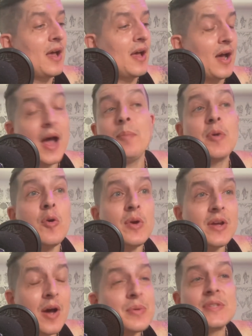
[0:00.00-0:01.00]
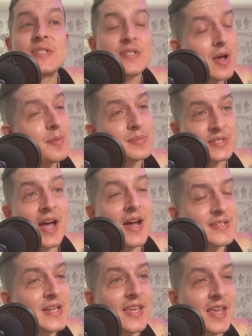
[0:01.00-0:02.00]
I'm going up in subs,
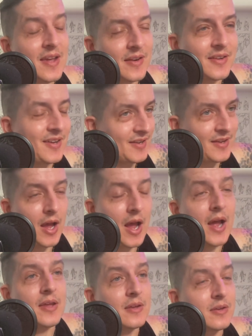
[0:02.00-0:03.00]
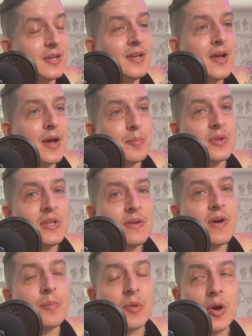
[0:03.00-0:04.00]
guys. I cannot
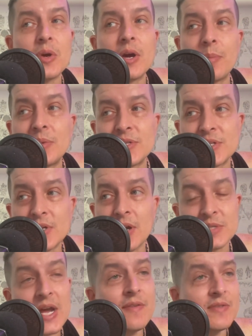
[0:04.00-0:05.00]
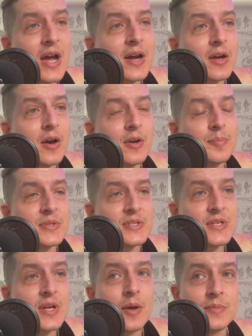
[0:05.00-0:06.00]
believe I'm going up in subs. I have not gone up in
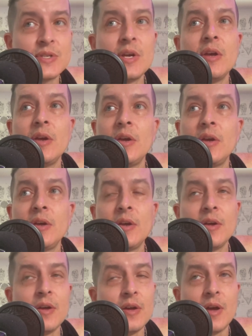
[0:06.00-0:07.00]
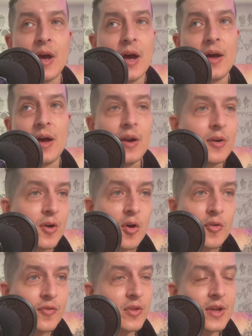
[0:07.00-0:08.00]
subs, I don't
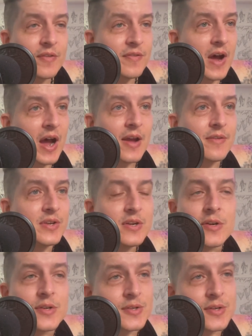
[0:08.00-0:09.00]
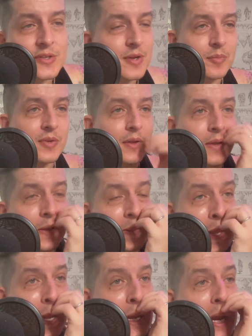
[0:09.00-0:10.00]
know, for like 5 years or something like
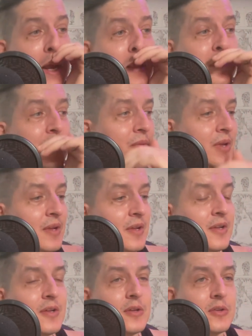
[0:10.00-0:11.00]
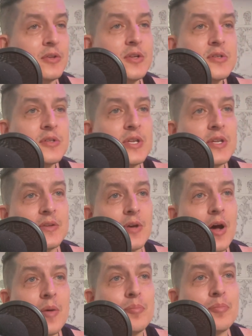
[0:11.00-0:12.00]
that. And I am literally
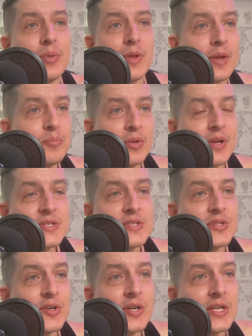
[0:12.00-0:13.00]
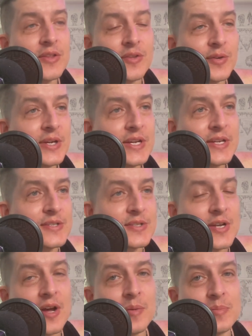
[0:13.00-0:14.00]
up like plus 33
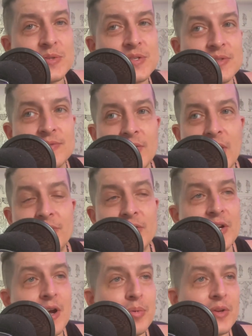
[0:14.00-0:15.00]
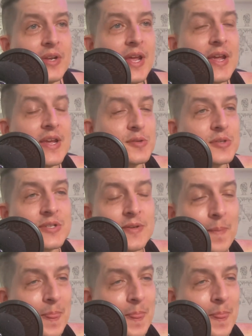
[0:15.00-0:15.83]
subs every couple of days, which is,